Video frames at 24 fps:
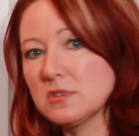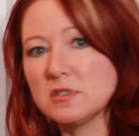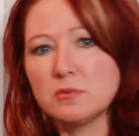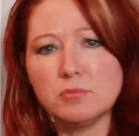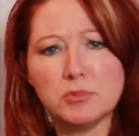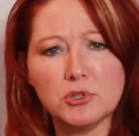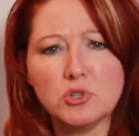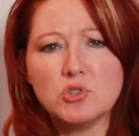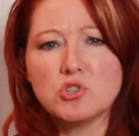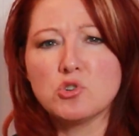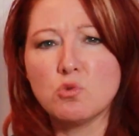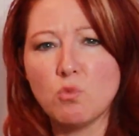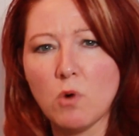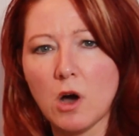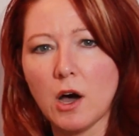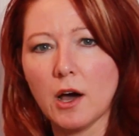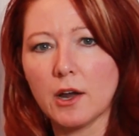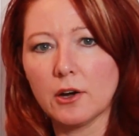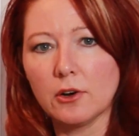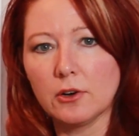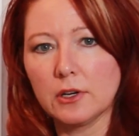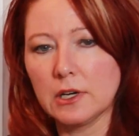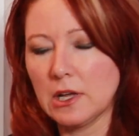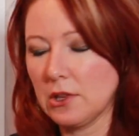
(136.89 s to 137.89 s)
sploosh
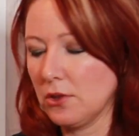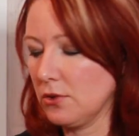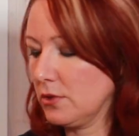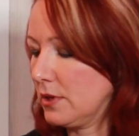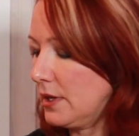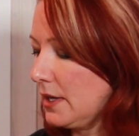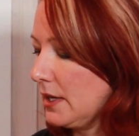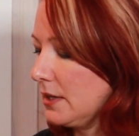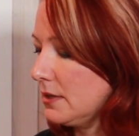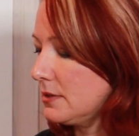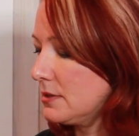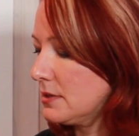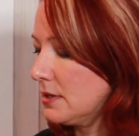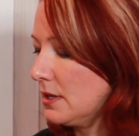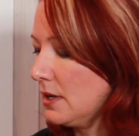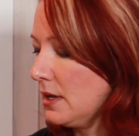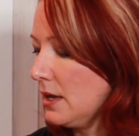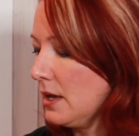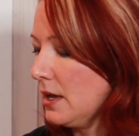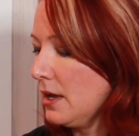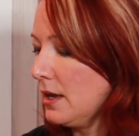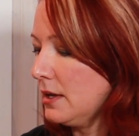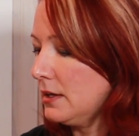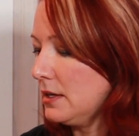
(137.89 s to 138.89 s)
water and other things.
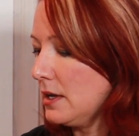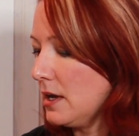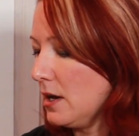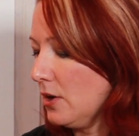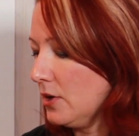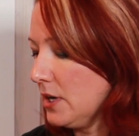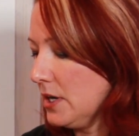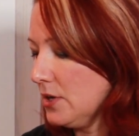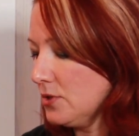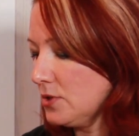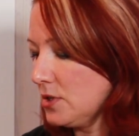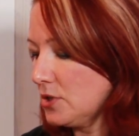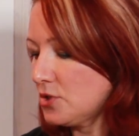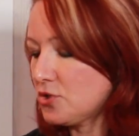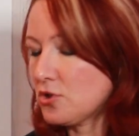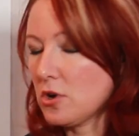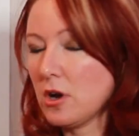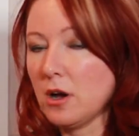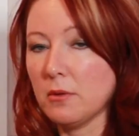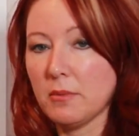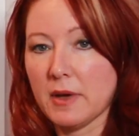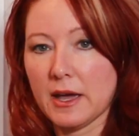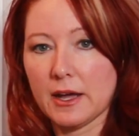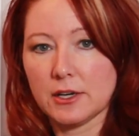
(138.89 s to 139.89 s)
Now here's the
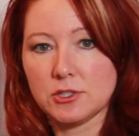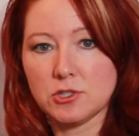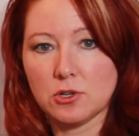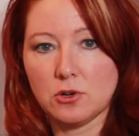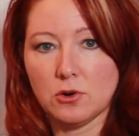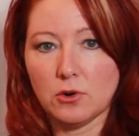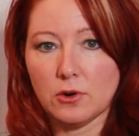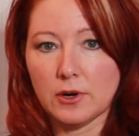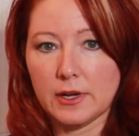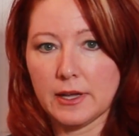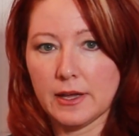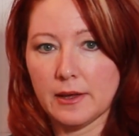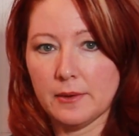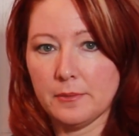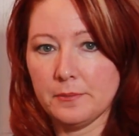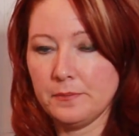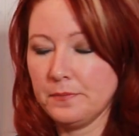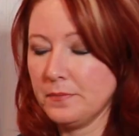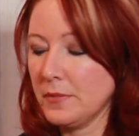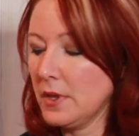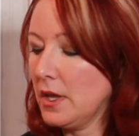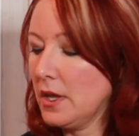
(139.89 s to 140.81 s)
drawback to corian.